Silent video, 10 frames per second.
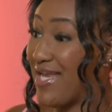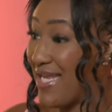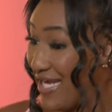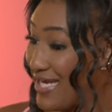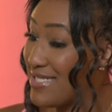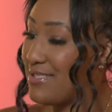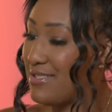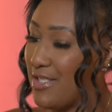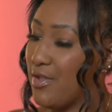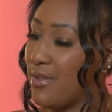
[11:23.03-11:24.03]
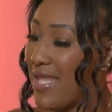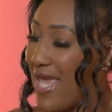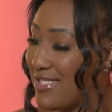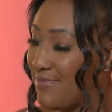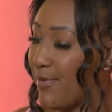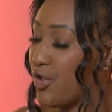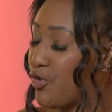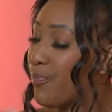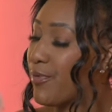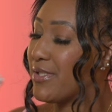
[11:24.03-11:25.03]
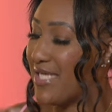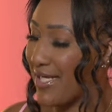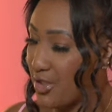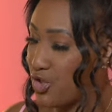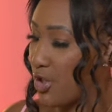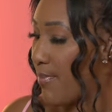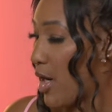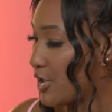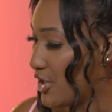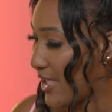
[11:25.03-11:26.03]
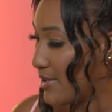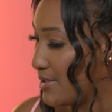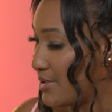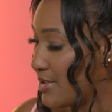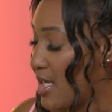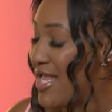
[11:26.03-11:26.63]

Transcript: it is still less, but you protected your margins.